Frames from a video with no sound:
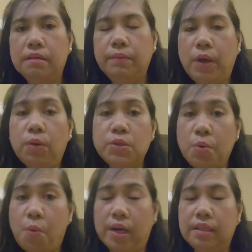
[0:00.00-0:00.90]
We also
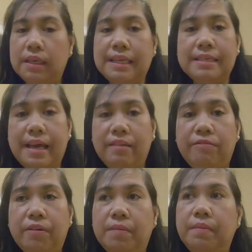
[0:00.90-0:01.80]
want that aside
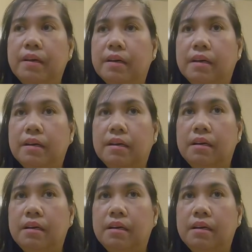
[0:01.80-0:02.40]
from the